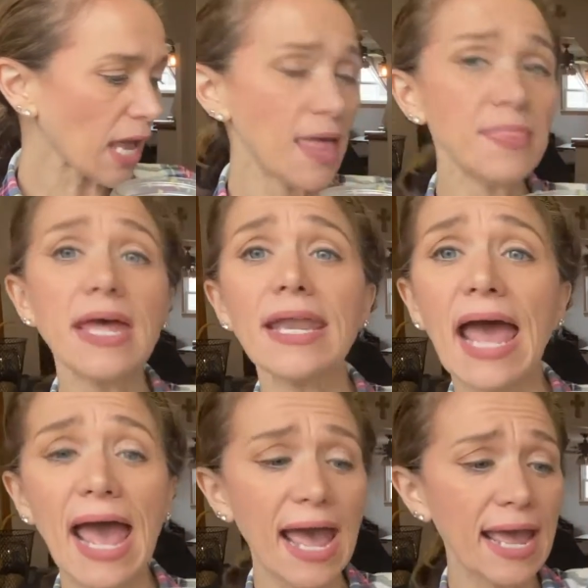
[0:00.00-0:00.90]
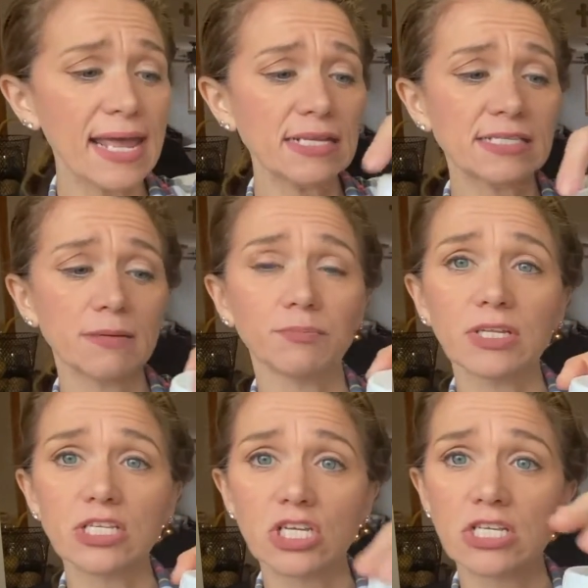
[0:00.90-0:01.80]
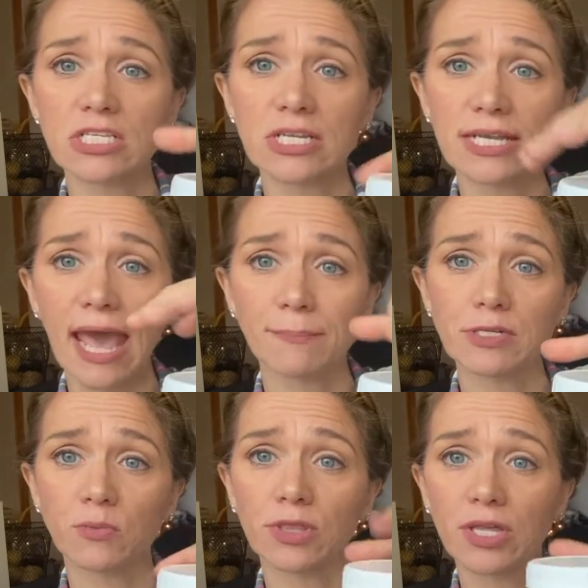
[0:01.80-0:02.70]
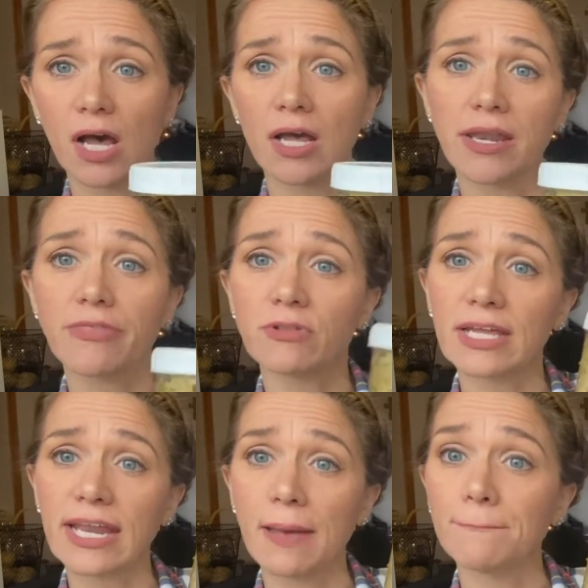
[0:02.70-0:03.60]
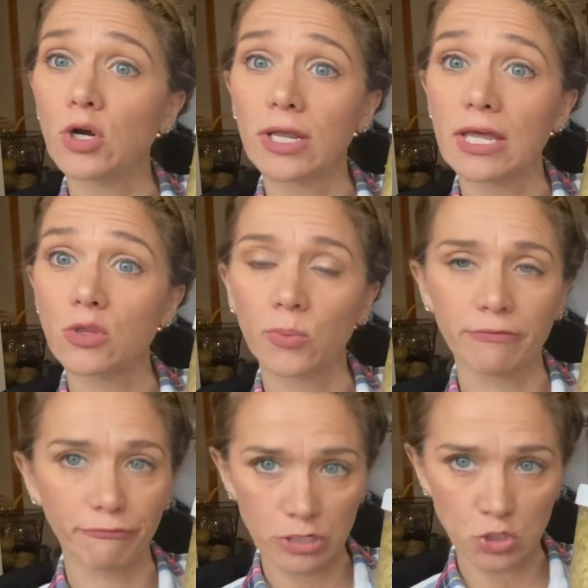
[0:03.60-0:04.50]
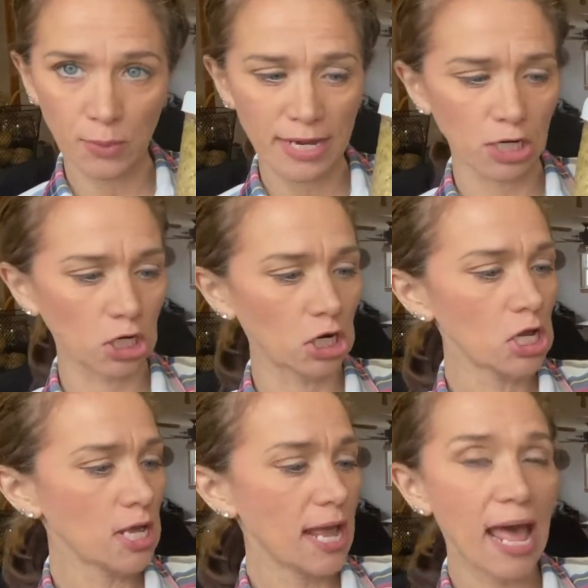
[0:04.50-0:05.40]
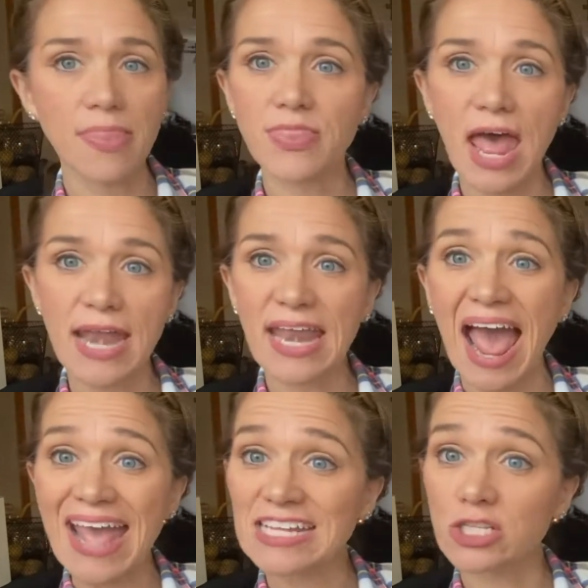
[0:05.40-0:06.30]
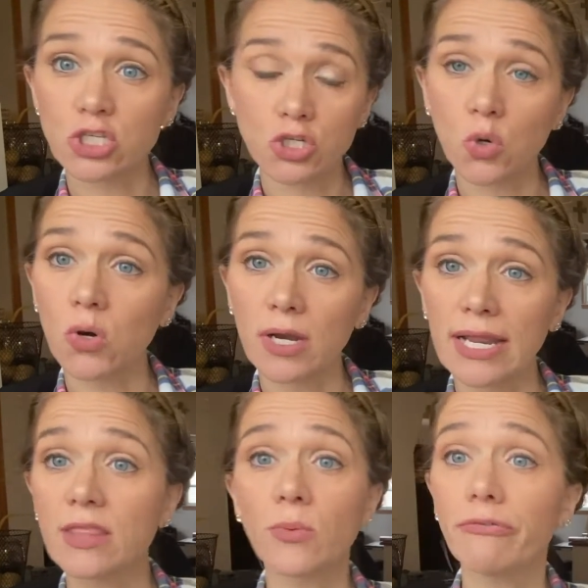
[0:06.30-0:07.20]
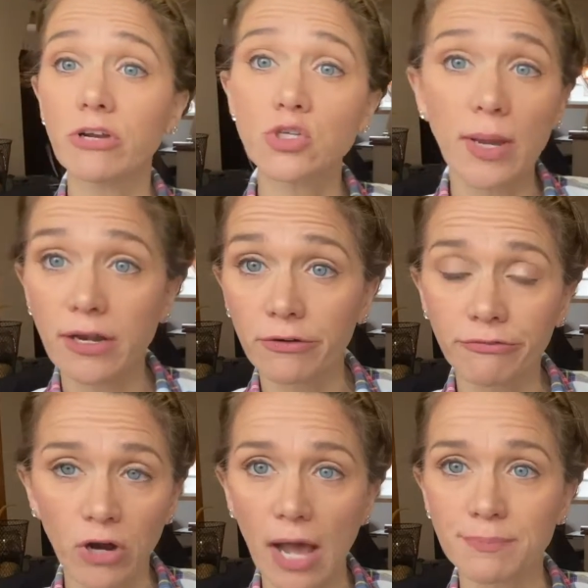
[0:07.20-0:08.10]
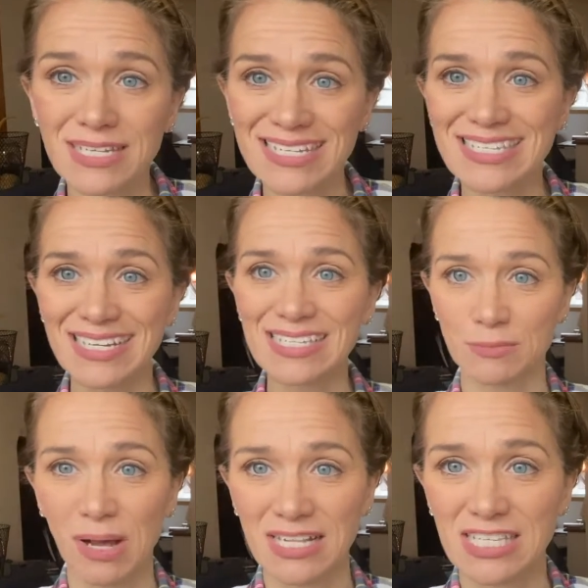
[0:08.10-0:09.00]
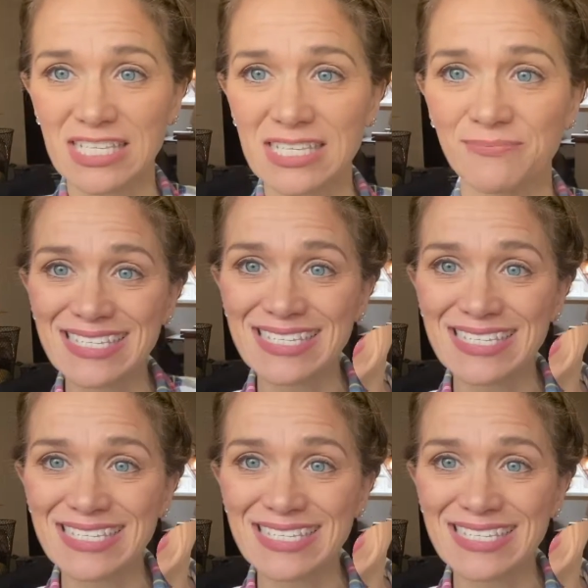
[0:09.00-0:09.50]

And then I simply just capped it with uh, another lid and put it in the refrigerator. And then I can store it in the refrigerator for up to six months.